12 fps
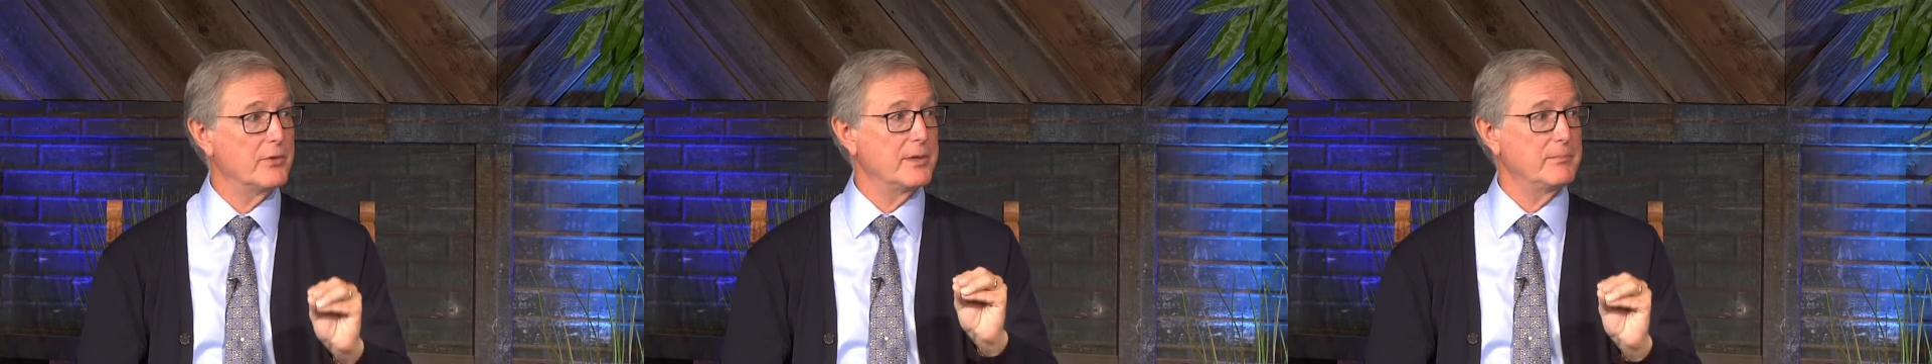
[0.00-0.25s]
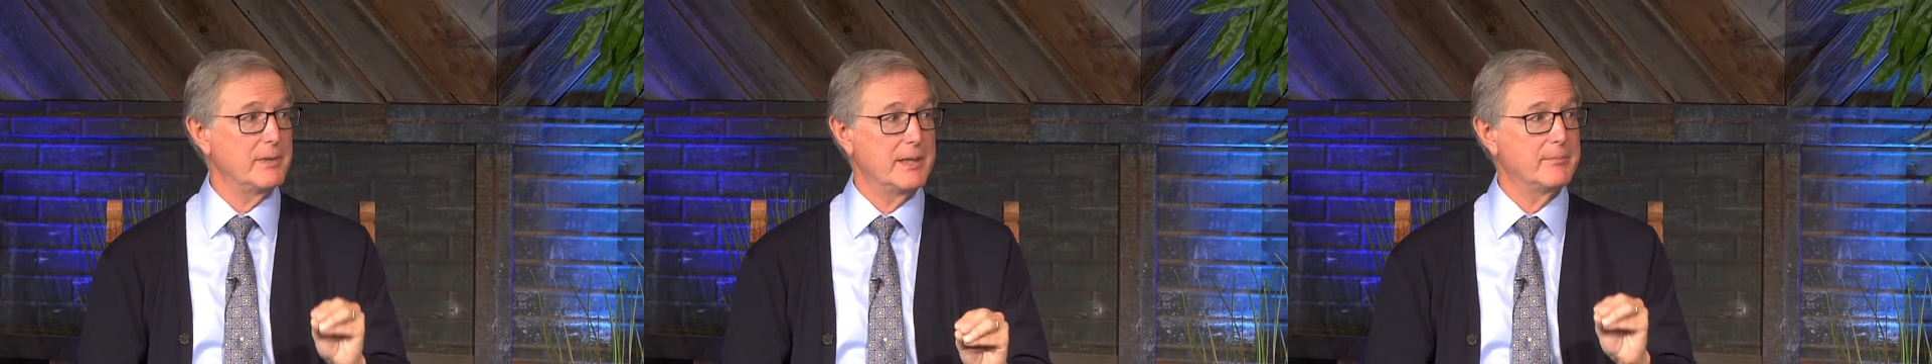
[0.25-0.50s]

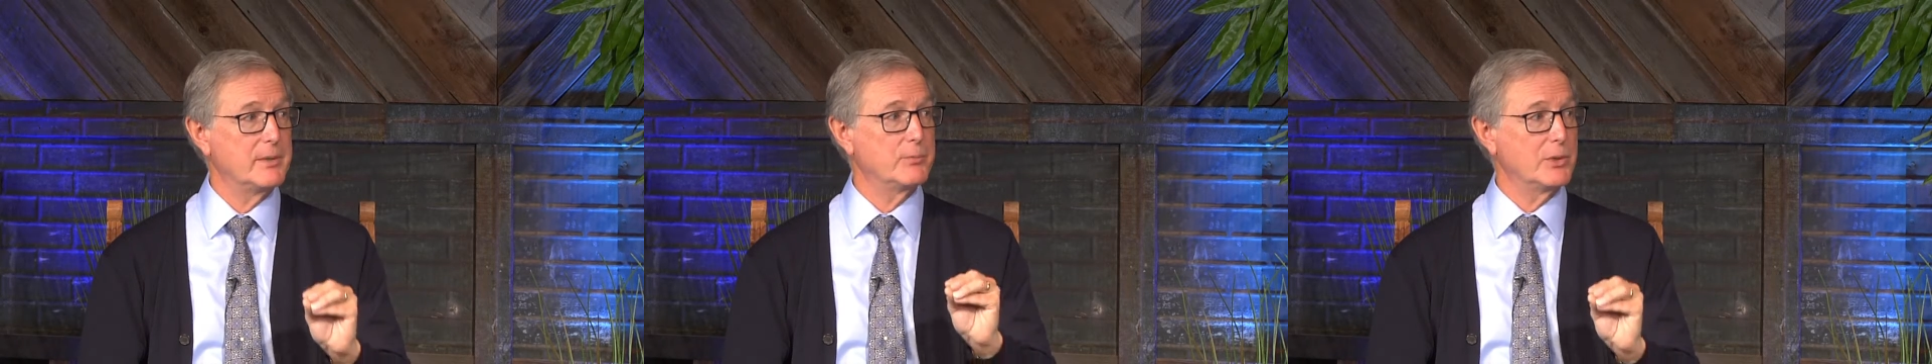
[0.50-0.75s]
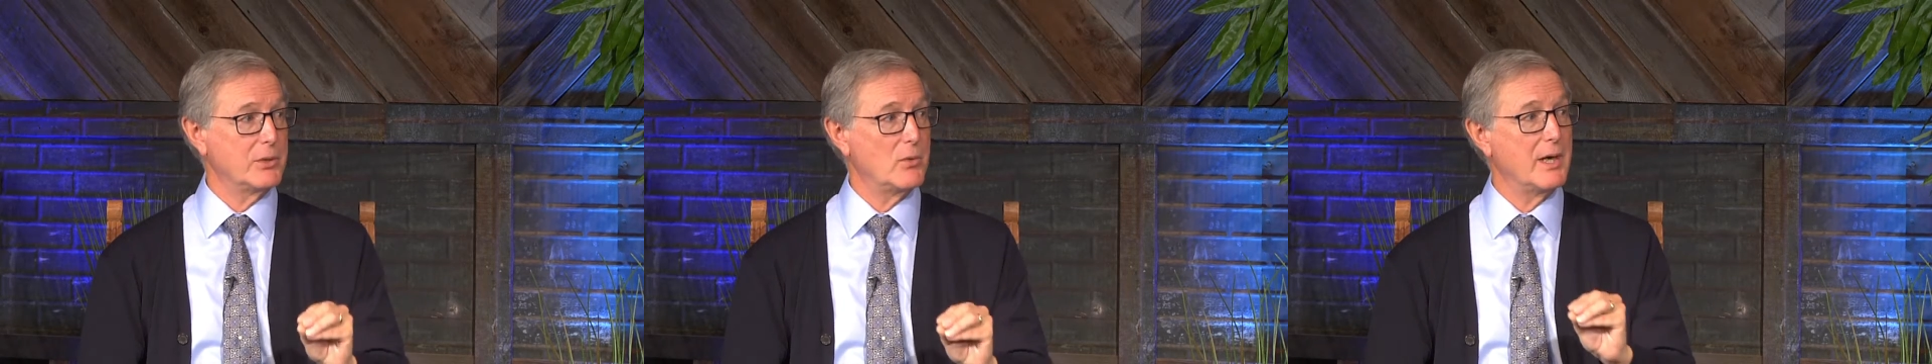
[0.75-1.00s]
than minimum
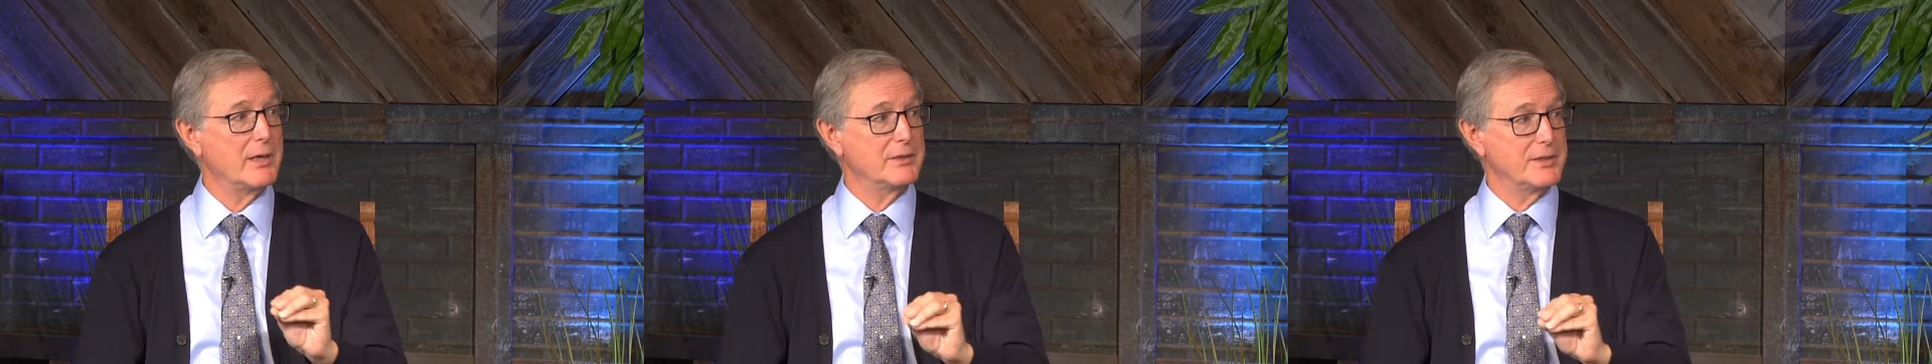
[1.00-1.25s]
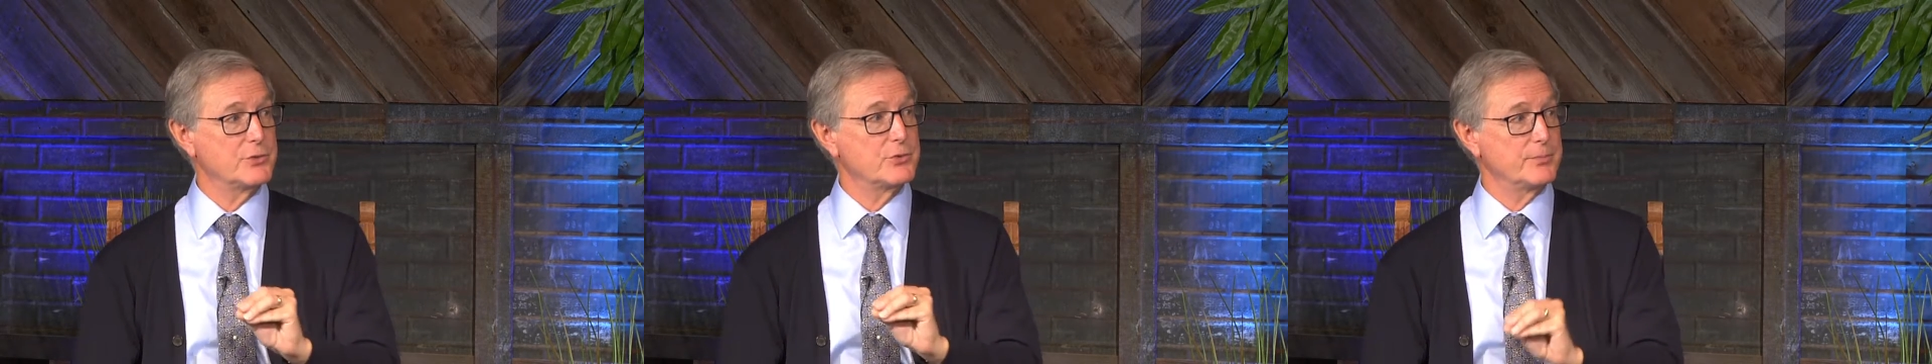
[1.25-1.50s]
required
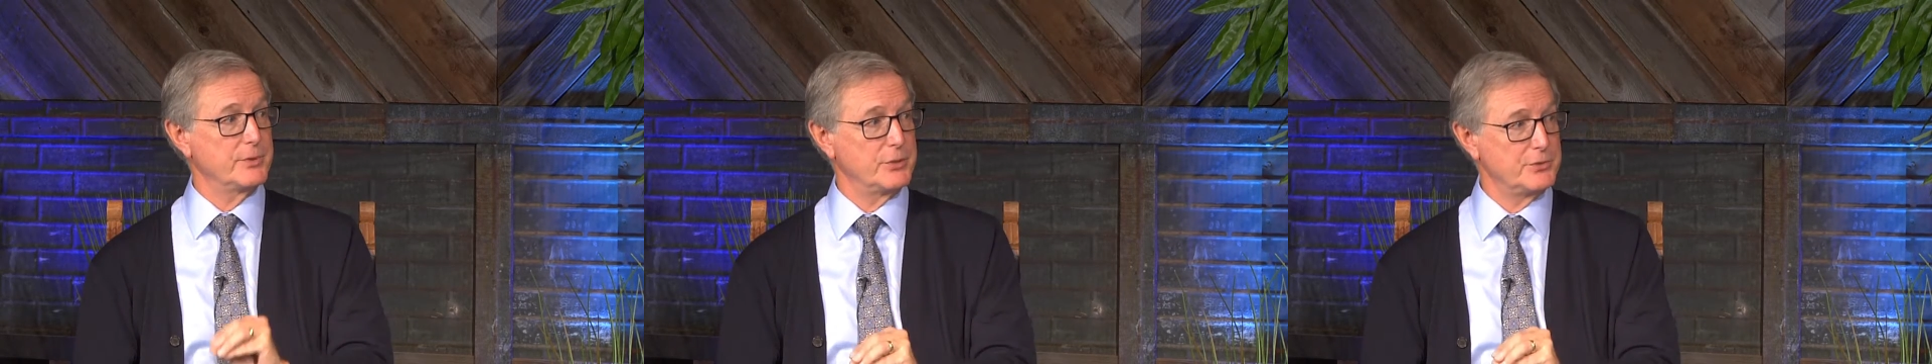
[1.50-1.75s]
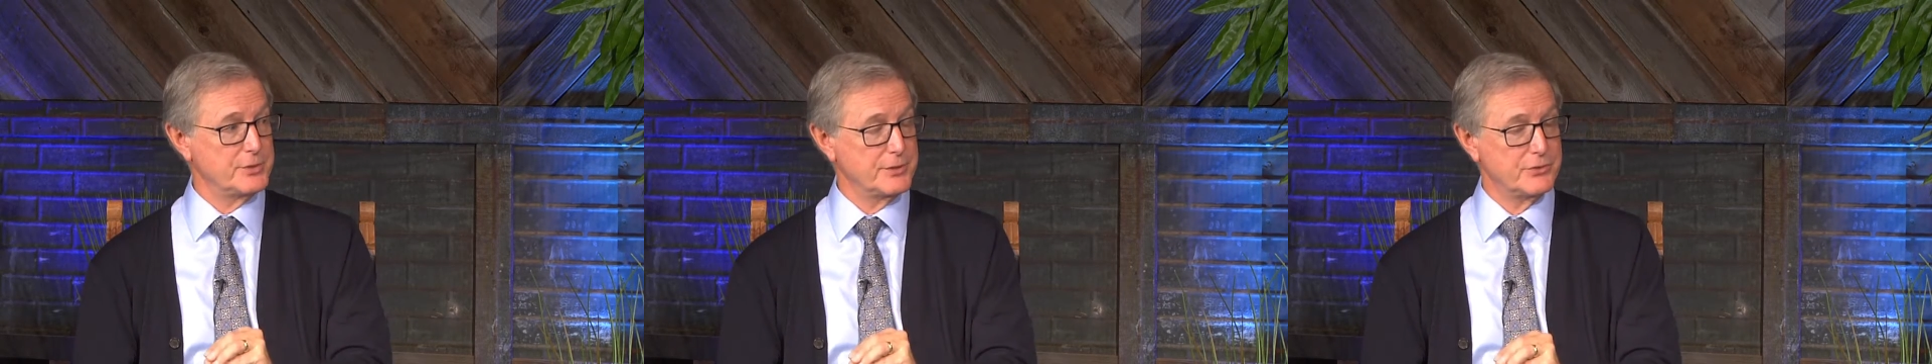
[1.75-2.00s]

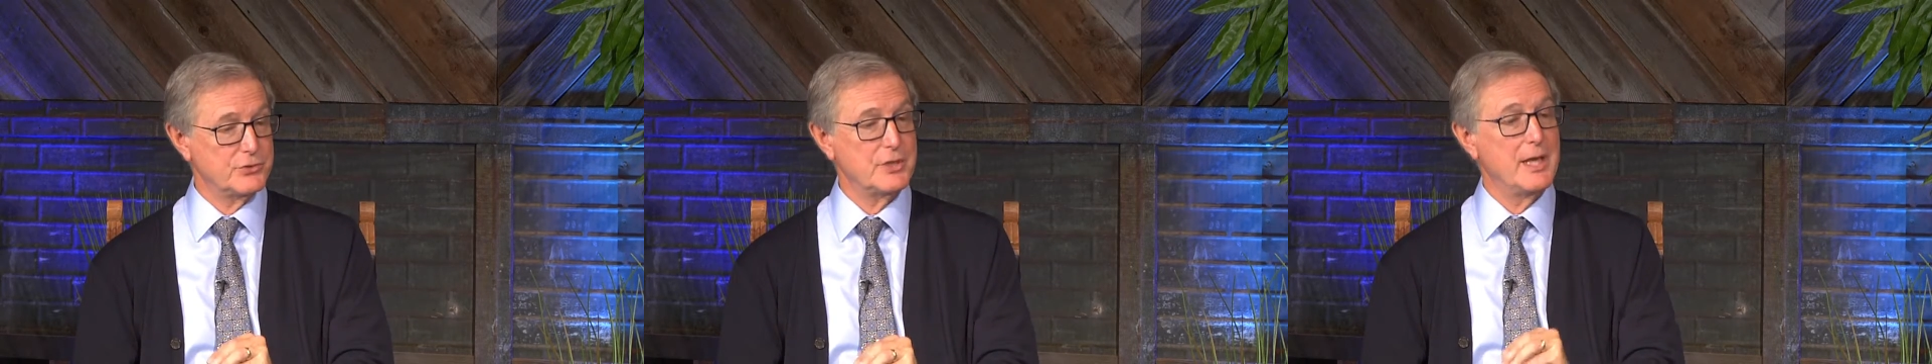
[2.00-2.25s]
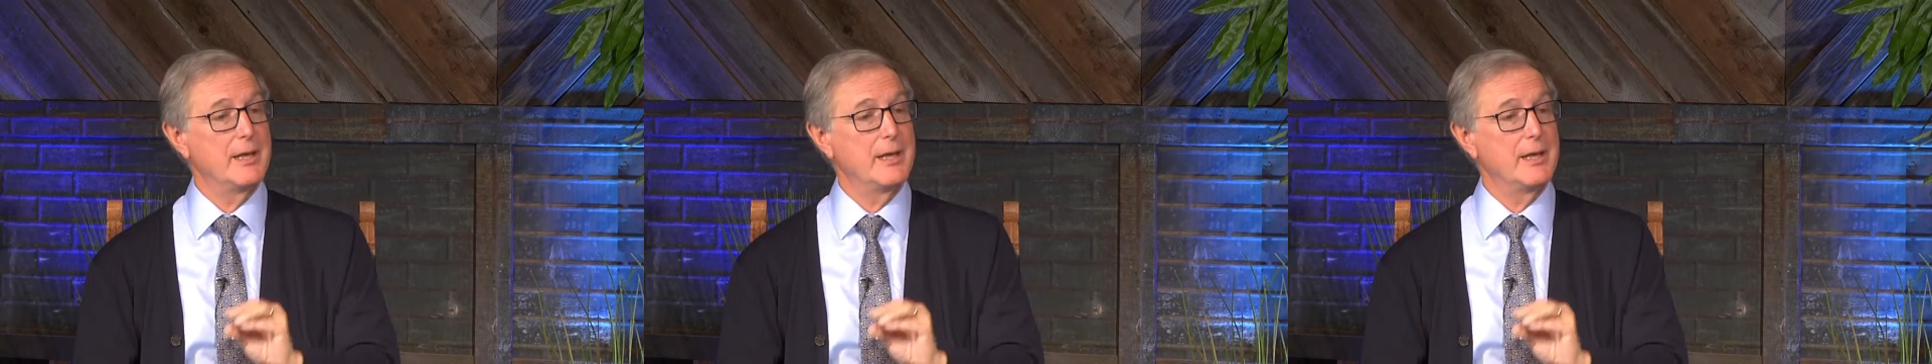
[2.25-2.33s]
distributions.